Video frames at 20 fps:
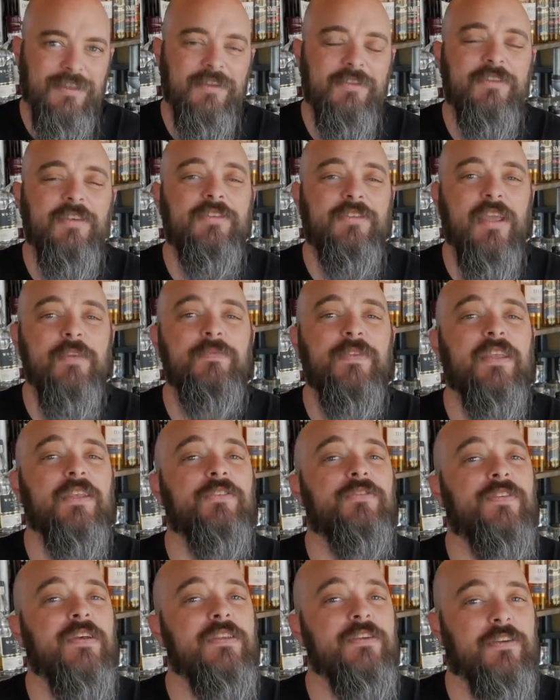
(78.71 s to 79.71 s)
And it's the same thing as
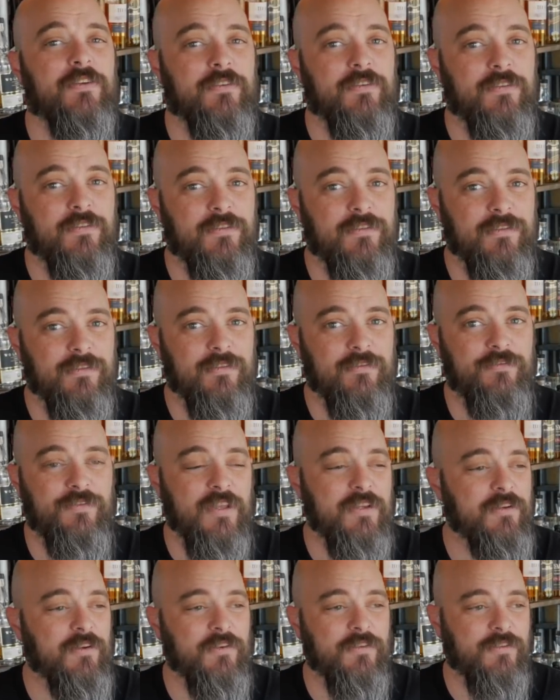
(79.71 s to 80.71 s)
vineyards.
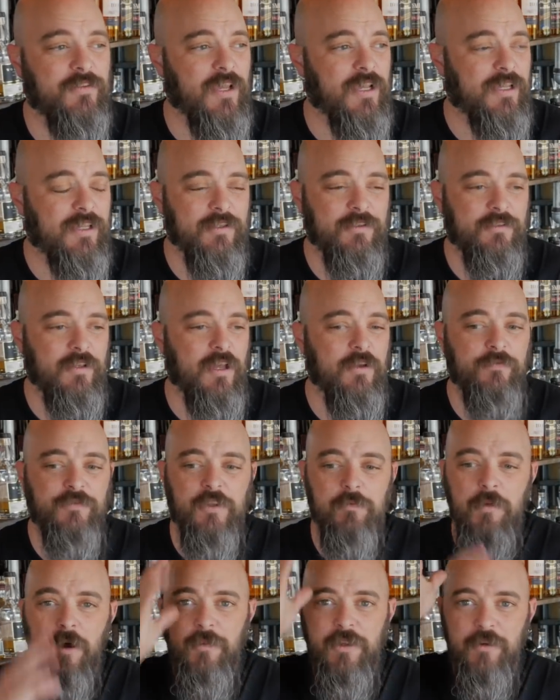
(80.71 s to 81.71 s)
Vineyards, like it's, uh, from
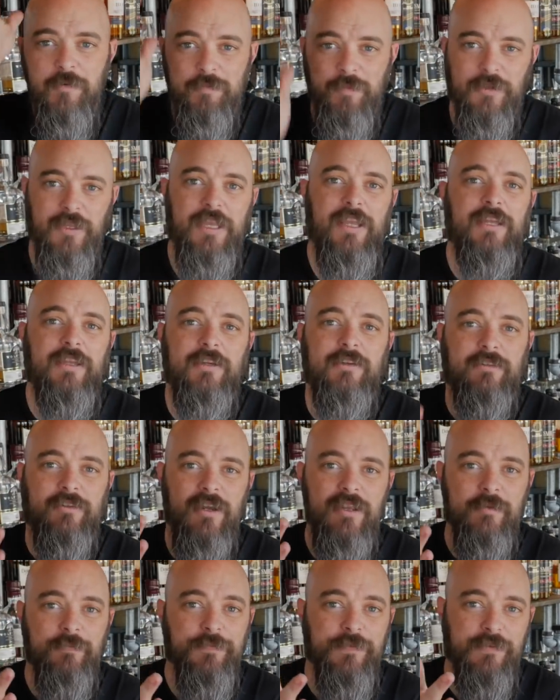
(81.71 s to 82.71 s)
the moment you plant
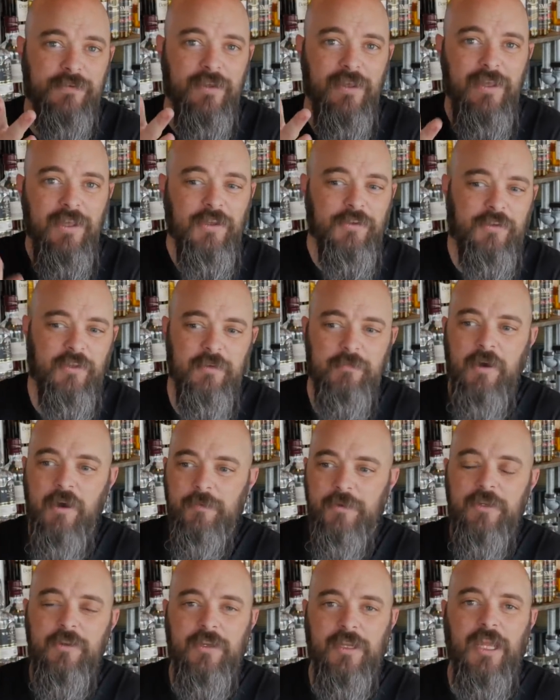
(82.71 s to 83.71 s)
grapes, right, to the
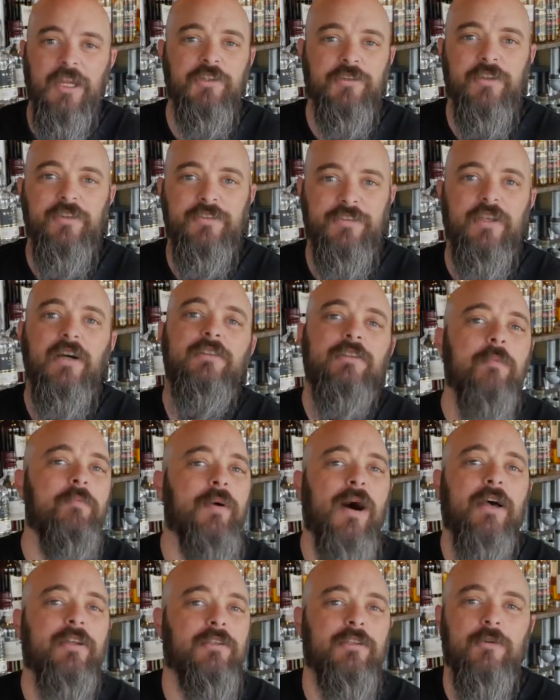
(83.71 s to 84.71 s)
moment you can actually sell a
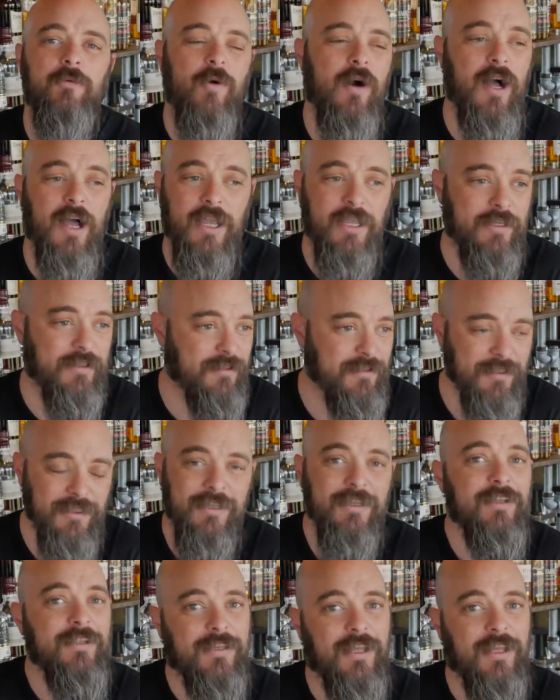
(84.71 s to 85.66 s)
bottle of wine, right.